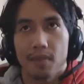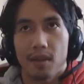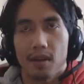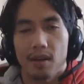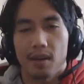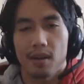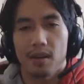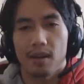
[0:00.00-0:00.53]

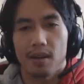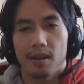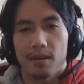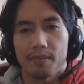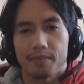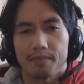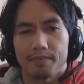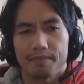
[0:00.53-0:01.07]

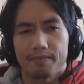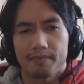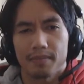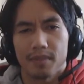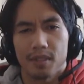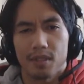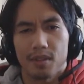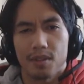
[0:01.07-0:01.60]
um,
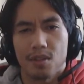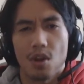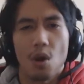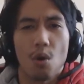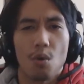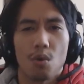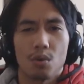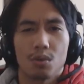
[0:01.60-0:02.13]

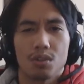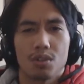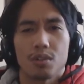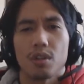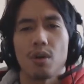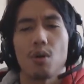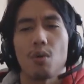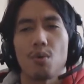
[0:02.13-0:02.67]
no
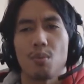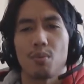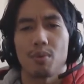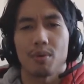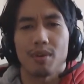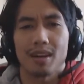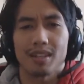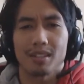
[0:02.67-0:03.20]
slow
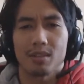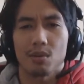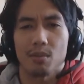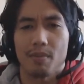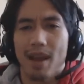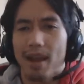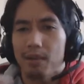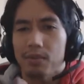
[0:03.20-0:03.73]
progression or
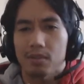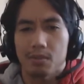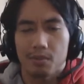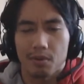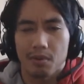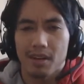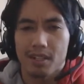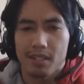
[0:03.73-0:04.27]
backwards
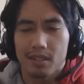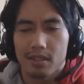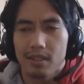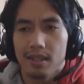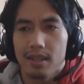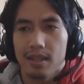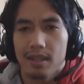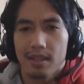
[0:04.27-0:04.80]
progression,
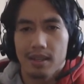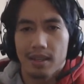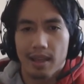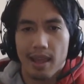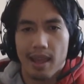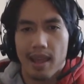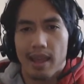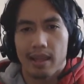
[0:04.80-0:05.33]

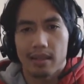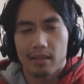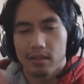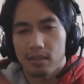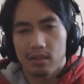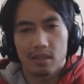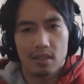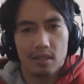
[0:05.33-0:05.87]
and
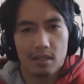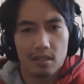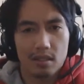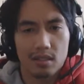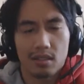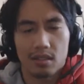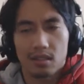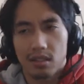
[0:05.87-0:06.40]

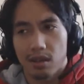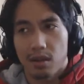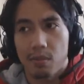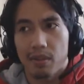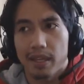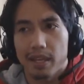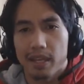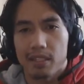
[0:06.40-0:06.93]
gonna
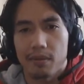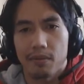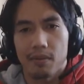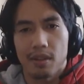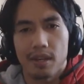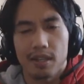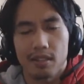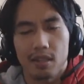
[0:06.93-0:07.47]
play catch up for
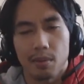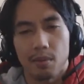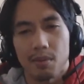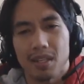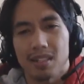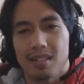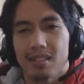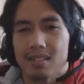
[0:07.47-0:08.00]
the next couple
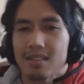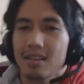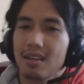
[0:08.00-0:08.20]
weeks. Because